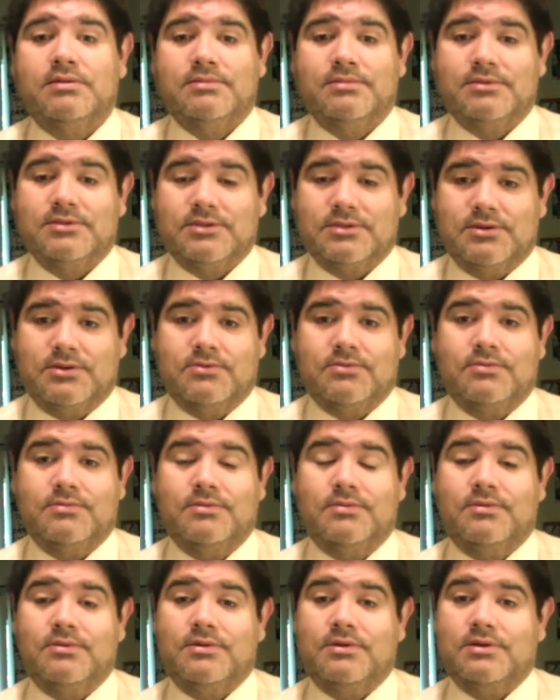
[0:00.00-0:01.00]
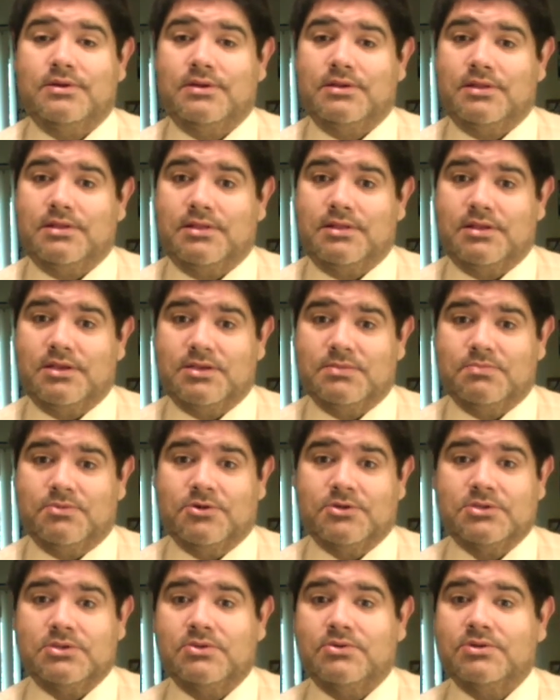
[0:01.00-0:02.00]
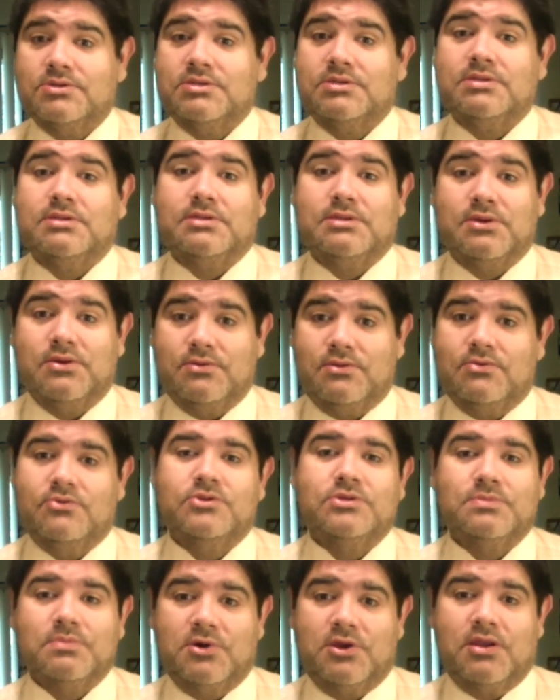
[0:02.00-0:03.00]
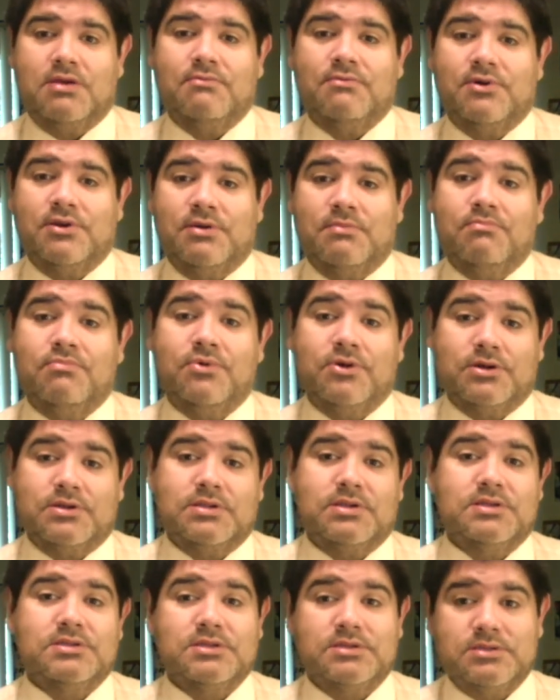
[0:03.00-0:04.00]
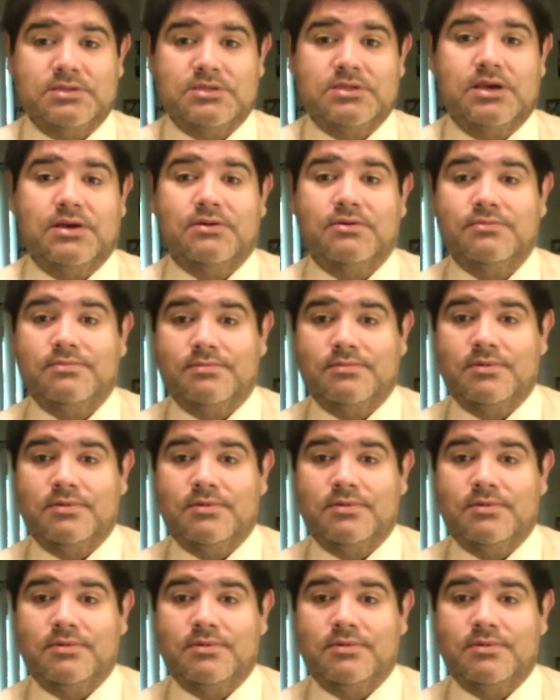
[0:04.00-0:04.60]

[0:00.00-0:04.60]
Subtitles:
So these bookstores don't lose money when a book doesn't sell.